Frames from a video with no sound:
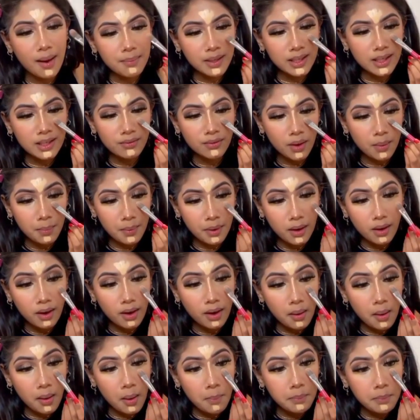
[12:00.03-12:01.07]
either, but
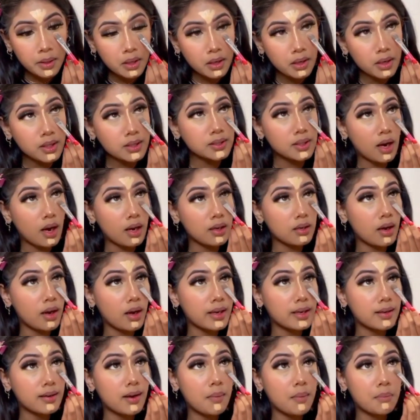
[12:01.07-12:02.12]
because I
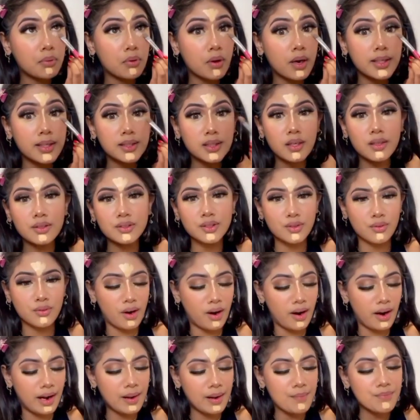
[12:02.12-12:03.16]
like a bright under
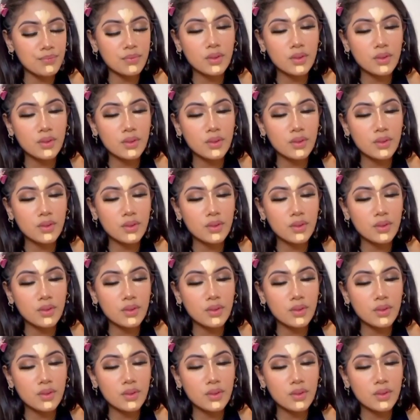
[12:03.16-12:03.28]
eye,